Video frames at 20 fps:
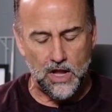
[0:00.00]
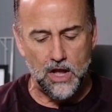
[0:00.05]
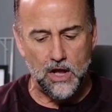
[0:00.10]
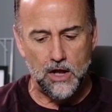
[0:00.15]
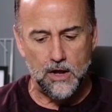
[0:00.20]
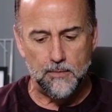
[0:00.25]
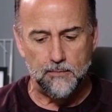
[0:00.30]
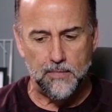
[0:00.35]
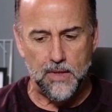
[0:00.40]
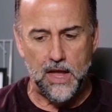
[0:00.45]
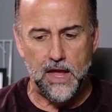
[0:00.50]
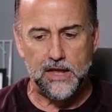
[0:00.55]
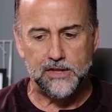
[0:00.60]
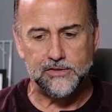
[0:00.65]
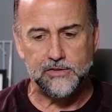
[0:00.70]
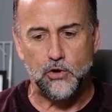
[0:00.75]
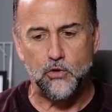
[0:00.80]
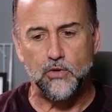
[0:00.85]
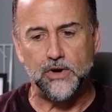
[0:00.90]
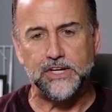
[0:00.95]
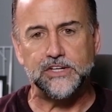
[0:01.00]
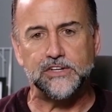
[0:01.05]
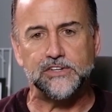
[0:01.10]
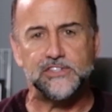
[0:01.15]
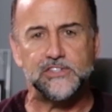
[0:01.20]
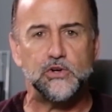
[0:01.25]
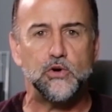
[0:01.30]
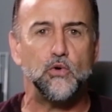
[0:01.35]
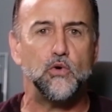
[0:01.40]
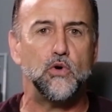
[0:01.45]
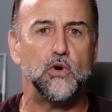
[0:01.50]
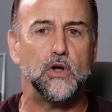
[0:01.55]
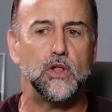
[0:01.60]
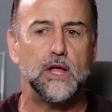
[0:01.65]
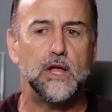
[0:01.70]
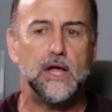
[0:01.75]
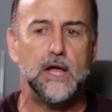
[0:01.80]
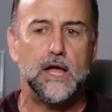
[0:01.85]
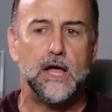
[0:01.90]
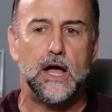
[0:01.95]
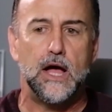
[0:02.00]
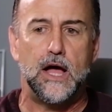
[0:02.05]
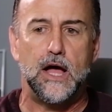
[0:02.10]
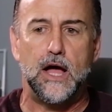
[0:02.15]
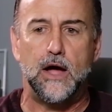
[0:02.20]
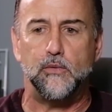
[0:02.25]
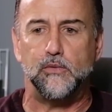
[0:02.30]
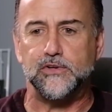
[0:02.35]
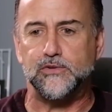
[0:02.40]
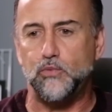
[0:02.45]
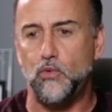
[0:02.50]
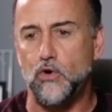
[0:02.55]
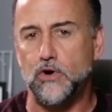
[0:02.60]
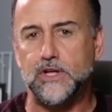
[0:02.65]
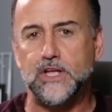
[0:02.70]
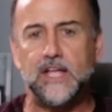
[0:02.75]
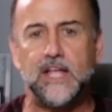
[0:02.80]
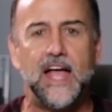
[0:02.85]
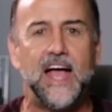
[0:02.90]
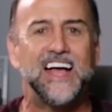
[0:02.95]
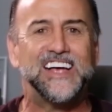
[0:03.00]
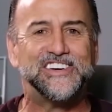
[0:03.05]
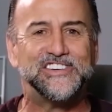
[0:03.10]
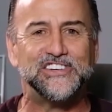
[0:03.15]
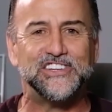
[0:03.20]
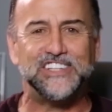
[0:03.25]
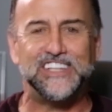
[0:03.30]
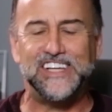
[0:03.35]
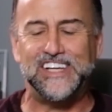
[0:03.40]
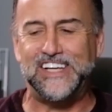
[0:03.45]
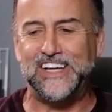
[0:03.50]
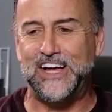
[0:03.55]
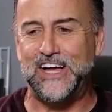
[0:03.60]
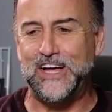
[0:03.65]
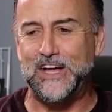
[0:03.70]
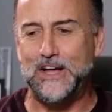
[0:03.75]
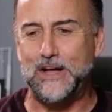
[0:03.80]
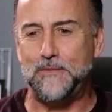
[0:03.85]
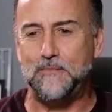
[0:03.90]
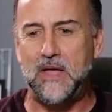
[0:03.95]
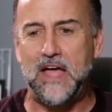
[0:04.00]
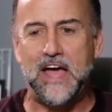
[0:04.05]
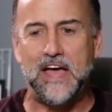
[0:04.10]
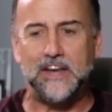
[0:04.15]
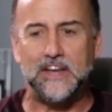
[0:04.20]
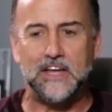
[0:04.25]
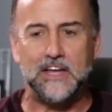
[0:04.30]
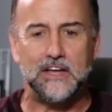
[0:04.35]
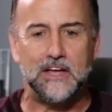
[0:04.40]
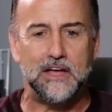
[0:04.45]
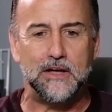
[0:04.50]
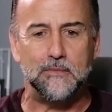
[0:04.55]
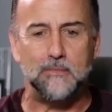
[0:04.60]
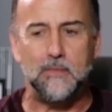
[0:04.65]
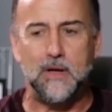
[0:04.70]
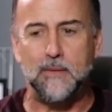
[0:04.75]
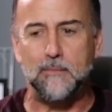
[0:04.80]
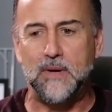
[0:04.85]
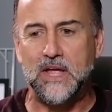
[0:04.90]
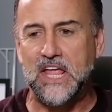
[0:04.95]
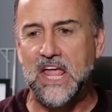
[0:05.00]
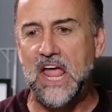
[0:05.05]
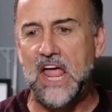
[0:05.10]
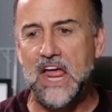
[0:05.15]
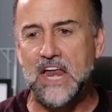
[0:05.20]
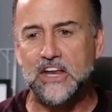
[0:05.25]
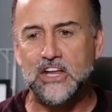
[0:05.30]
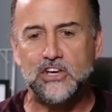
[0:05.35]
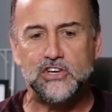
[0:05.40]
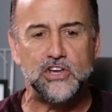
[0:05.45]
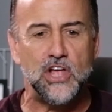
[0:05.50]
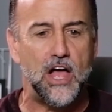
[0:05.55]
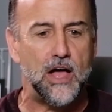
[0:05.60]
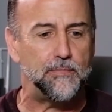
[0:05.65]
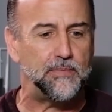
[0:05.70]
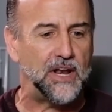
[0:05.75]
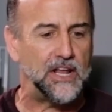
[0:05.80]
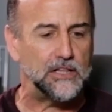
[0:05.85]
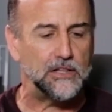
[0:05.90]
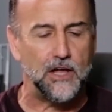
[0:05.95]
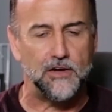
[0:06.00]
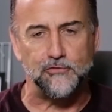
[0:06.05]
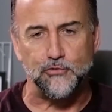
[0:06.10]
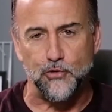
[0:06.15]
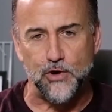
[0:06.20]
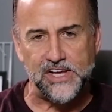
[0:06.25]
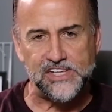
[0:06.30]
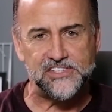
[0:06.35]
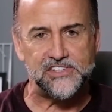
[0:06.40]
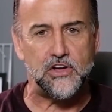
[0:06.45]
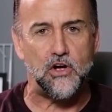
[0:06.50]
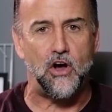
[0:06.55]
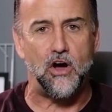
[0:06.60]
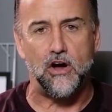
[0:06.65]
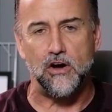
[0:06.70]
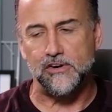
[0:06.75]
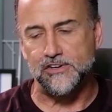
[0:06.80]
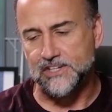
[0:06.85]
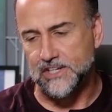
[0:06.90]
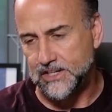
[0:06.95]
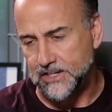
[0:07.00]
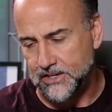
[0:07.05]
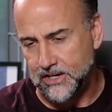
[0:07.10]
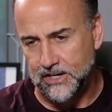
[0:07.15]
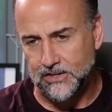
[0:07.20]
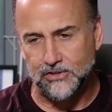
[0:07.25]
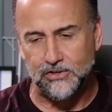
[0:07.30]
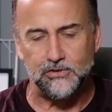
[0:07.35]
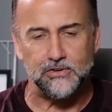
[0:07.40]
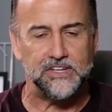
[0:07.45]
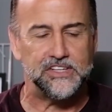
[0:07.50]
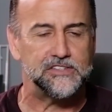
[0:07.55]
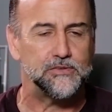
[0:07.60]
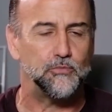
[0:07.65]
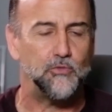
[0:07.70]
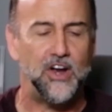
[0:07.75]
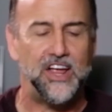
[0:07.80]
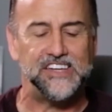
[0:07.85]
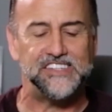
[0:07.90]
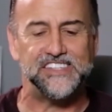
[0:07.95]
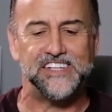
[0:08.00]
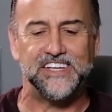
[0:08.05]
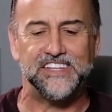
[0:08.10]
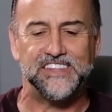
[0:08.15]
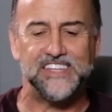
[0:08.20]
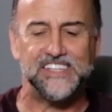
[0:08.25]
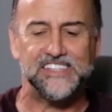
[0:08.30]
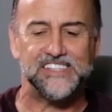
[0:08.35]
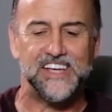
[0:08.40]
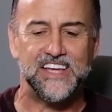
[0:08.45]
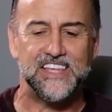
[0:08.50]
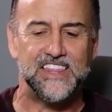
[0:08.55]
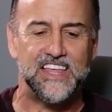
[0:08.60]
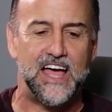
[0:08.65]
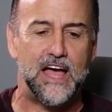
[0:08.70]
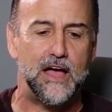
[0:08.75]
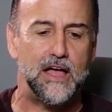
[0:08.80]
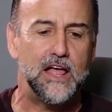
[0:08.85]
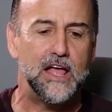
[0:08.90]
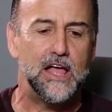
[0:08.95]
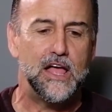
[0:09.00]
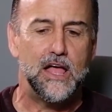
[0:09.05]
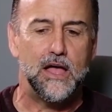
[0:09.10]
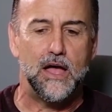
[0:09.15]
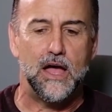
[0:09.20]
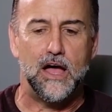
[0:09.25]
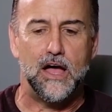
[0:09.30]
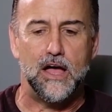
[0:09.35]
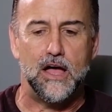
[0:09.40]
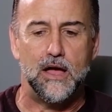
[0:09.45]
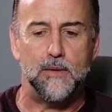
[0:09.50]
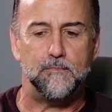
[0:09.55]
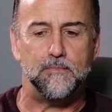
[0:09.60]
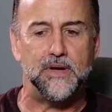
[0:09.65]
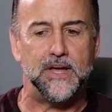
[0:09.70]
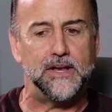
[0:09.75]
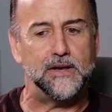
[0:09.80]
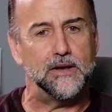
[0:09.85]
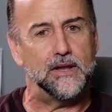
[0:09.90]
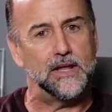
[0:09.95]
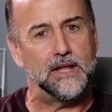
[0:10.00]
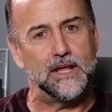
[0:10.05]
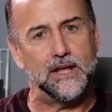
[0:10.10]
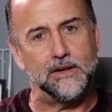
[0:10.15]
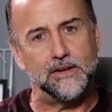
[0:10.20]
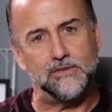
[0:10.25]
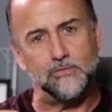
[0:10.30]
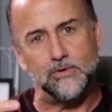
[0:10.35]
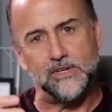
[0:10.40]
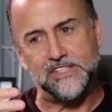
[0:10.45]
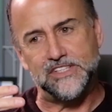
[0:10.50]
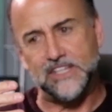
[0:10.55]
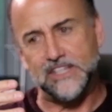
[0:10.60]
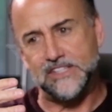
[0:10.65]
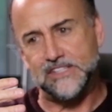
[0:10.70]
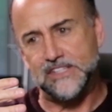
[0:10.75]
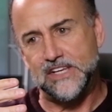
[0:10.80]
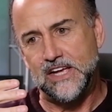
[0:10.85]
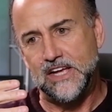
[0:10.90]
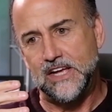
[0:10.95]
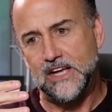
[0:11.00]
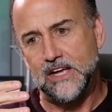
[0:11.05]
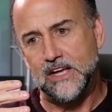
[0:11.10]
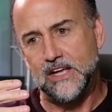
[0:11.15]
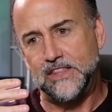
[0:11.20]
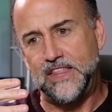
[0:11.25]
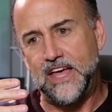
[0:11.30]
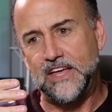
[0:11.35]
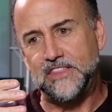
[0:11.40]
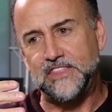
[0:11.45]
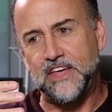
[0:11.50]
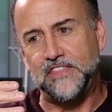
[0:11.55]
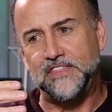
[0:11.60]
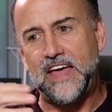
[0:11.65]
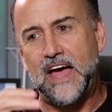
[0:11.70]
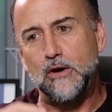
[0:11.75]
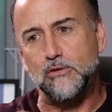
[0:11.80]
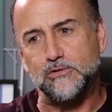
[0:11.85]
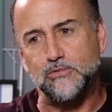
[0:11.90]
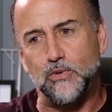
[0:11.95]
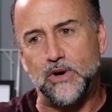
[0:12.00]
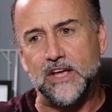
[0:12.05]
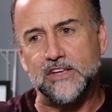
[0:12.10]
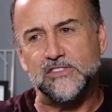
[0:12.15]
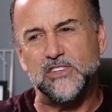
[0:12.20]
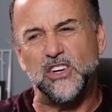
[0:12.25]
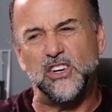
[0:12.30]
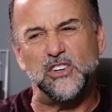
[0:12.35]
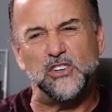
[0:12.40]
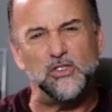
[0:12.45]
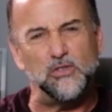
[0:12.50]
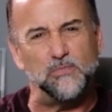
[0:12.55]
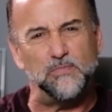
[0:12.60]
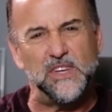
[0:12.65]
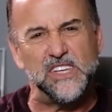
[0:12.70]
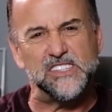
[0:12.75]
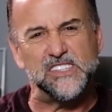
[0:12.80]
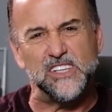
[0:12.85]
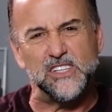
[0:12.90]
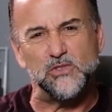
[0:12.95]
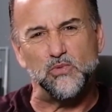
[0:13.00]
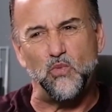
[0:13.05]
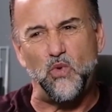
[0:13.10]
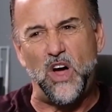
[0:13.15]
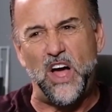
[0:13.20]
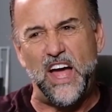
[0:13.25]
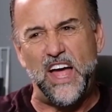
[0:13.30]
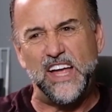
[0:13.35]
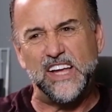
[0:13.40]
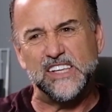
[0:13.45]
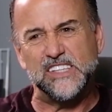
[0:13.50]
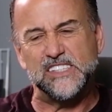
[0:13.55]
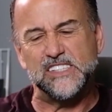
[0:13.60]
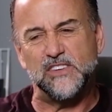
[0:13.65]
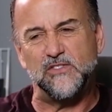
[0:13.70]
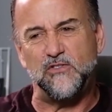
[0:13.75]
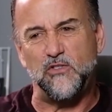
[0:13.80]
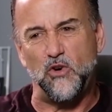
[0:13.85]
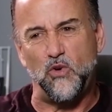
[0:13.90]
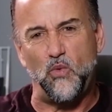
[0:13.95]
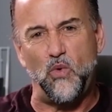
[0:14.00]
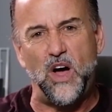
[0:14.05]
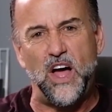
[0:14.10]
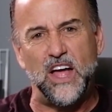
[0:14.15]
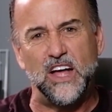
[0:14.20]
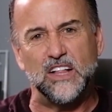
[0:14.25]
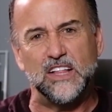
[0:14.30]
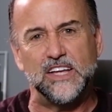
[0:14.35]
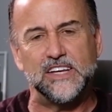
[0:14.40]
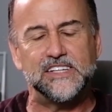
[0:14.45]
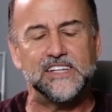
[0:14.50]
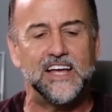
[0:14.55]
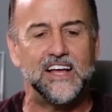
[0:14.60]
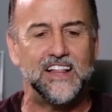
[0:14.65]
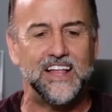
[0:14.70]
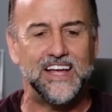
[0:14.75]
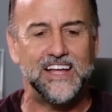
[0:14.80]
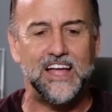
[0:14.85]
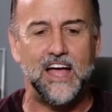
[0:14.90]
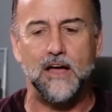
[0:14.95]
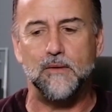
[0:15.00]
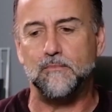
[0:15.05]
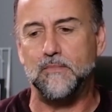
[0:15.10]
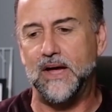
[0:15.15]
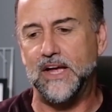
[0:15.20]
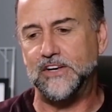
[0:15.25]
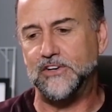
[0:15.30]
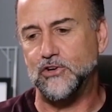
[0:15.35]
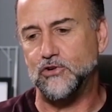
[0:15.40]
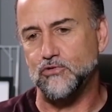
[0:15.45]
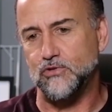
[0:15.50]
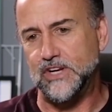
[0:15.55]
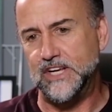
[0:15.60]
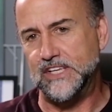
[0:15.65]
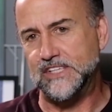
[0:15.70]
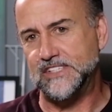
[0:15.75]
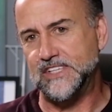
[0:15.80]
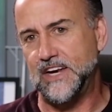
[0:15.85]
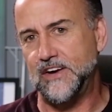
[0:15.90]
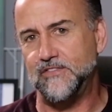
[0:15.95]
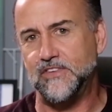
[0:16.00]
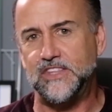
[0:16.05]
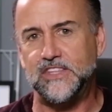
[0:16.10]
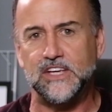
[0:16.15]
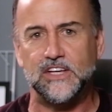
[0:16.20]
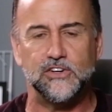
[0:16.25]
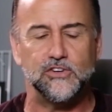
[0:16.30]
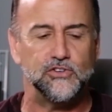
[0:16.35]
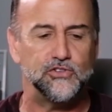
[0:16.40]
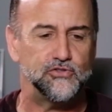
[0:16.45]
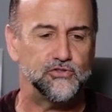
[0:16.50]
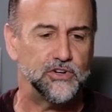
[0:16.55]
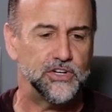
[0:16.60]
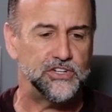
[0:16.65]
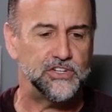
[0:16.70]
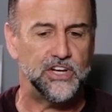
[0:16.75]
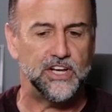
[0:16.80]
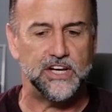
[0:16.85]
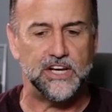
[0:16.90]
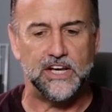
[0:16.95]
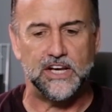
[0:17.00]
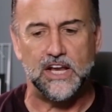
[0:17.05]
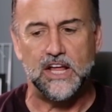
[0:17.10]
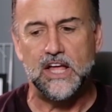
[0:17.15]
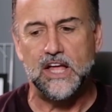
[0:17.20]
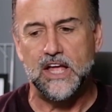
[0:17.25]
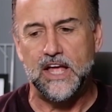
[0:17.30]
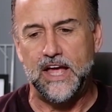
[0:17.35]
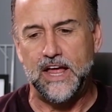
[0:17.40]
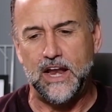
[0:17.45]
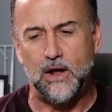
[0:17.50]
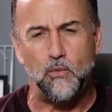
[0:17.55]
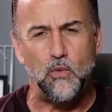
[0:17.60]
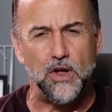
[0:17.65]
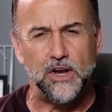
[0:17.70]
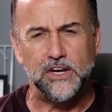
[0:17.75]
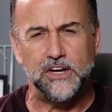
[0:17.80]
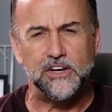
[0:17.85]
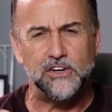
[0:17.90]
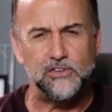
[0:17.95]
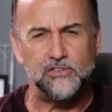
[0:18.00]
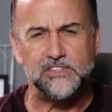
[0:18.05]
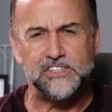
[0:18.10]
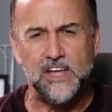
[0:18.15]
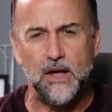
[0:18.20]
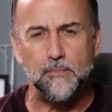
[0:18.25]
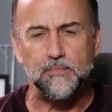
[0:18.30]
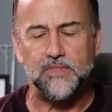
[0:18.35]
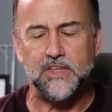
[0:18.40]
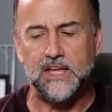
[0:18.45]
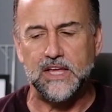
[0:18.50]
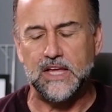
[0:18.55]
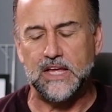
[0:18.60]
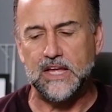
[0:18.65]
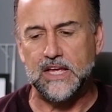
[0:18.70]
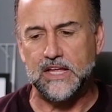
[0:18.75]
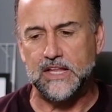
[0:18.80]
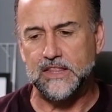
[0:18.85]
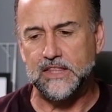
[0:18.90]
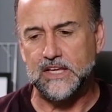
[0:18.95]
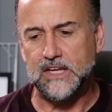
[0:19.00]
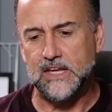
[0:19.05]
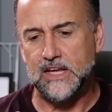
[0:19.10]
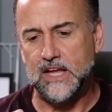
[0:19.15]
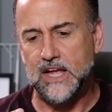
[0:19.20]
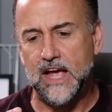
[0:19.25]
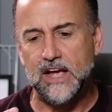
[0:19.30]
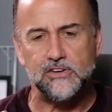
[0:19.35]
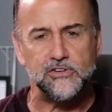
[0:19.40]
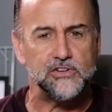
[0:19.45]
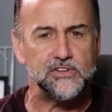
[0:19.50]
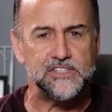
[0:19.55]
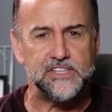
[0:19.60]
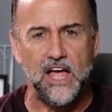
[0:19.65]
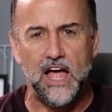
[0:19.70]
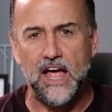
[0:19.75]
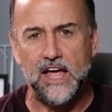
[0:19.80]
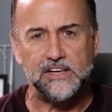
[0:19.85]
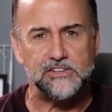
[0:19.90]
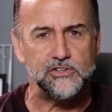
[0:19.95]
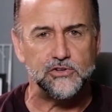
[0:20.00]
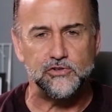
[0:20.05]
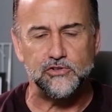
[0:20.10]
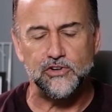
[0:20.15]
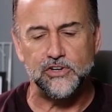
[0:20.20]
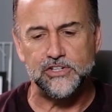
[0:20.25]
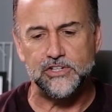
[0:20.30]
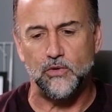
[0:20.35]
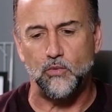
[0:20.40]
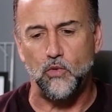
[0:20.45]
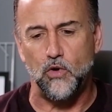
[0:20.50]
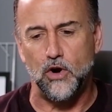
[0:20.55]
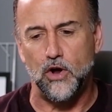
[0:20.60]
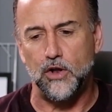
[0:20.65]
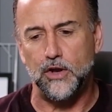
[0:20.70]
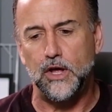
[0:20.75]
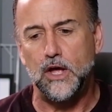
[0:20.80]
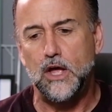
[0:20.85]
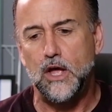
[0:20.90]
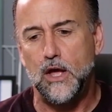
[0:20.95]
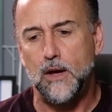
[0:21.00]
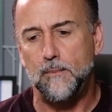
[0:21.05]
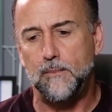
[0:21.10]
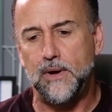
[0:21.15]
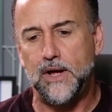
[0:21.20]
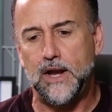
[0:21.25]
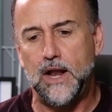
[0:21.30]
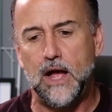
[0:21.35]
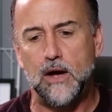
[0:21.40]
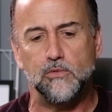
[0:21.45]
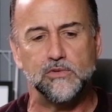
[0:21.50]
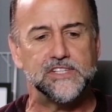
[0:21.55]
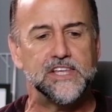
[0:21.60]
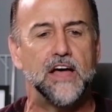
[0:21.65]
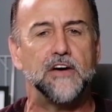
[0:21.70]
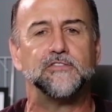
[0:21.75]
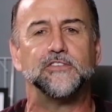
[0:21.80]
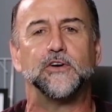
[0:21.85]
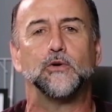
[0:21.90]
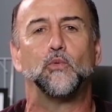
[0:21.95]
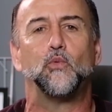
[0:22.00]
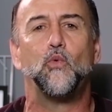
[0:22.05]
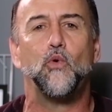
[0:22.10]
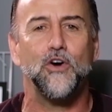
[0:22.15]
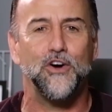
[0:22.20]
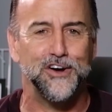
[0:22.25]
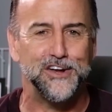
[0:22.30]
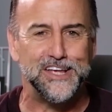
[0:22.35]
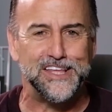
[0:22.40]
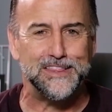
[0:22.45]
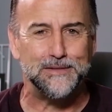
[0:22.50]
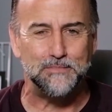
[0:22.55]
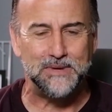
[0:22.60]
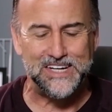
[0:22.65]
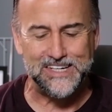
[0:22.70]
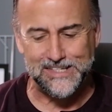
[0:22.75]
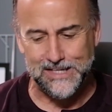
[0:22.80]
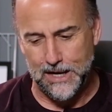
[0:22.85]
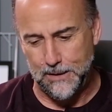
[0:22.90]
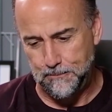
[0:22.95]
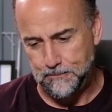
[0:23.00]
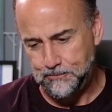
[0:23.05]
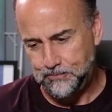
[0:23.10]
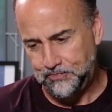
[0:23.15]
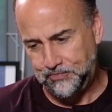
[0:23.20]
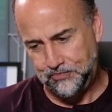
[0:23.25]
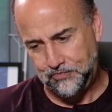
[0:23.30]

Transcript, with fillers: um, and going to school. Uh, I was working actually, um, had a, a, mechanic shop, and I loved race cars and, and doing some racing and things like that. Uh, but it was this that I thought that was what I was going to do business wise for a while until I got my degrees and everything in nutrition. And, and I wanted to do something in the exercise nutrition world, but I was having to work in the meantime.